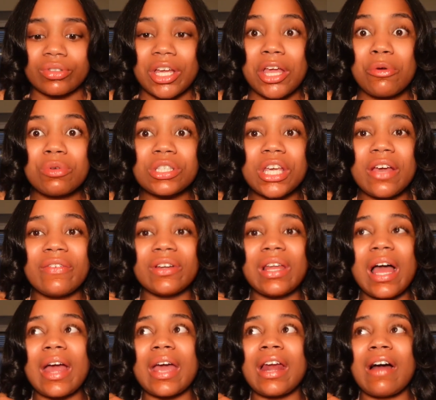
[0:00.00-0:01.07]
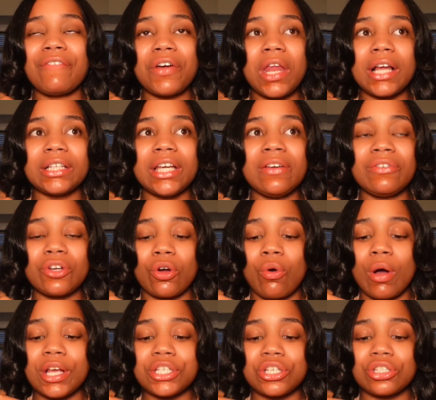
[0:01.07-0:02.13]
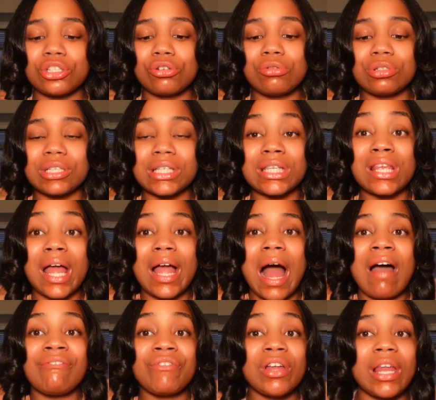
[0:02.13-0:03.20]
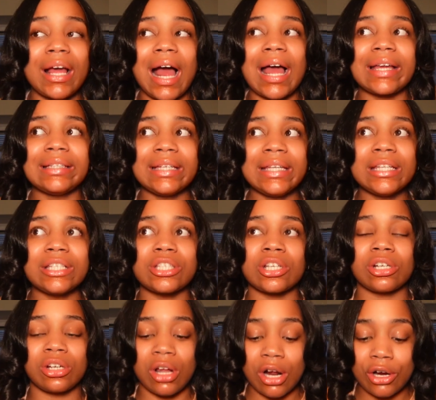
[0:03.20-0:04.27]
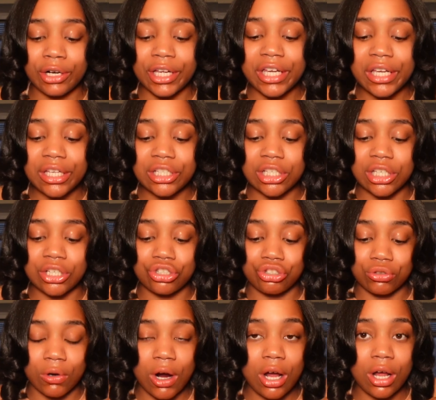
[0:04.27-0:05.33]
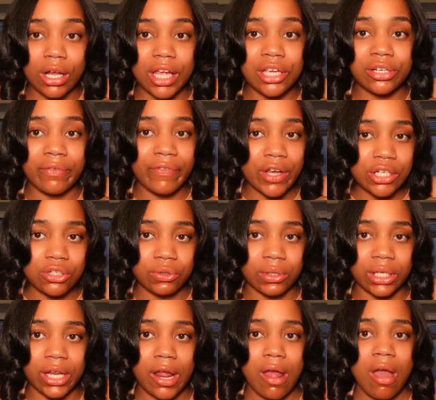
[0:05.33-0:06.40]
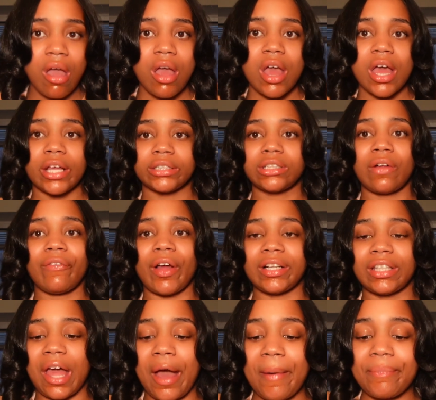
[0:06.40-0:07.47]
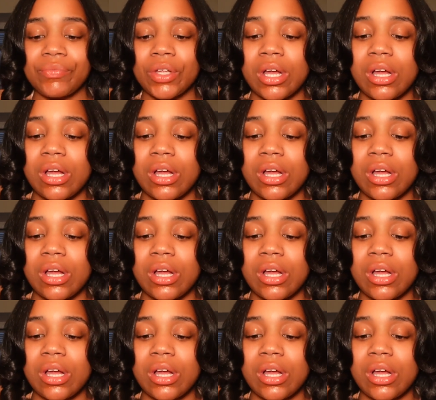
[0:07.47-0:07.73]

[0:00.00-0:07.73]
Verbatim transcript: it was given like and i feel like even the questions too It's like i feel like i needed to learn each and drug individually and stuff like that